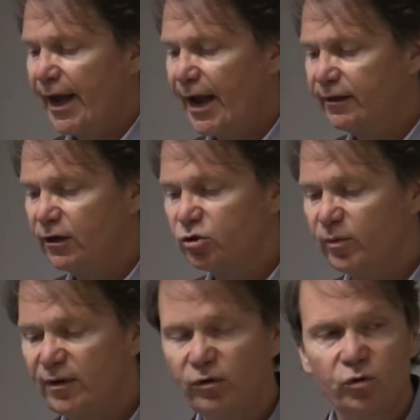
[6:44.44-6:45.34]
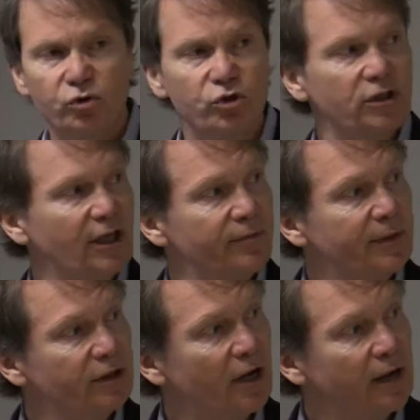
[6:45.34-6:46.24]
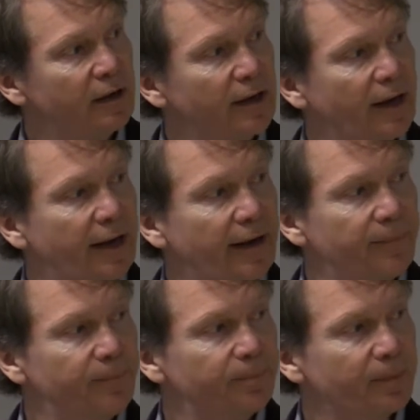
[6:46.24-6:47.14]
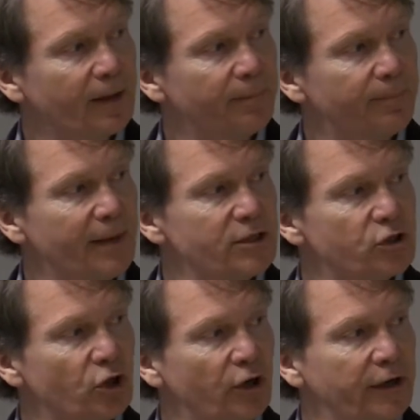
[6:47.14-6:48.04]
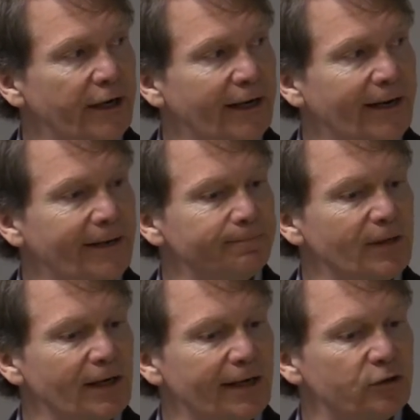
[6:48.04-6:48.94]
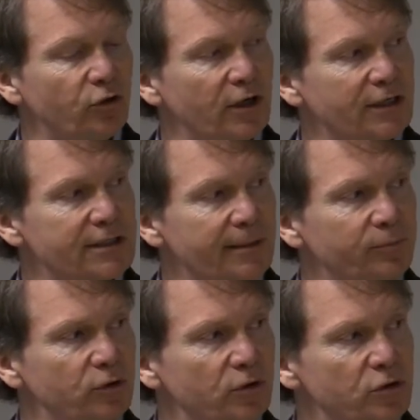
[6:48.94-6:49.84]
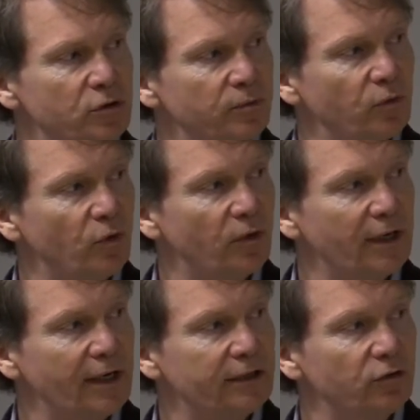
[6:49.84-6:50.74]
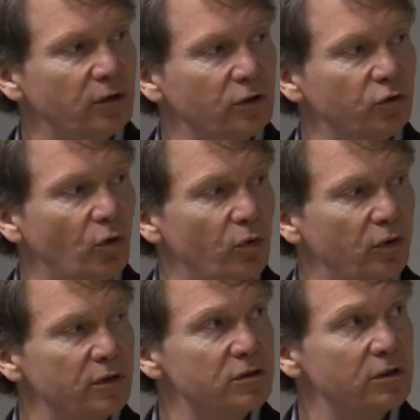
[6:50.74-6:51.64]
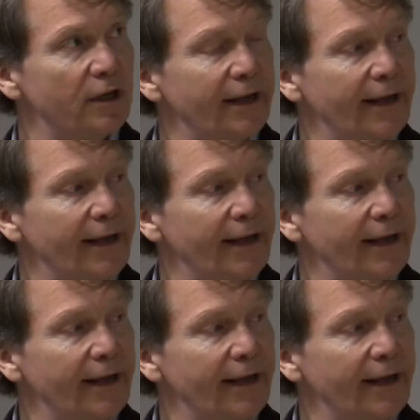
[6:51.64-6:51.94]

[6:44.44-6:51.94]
And there are some evolutions that have been done based on electron acceptors or electron donors.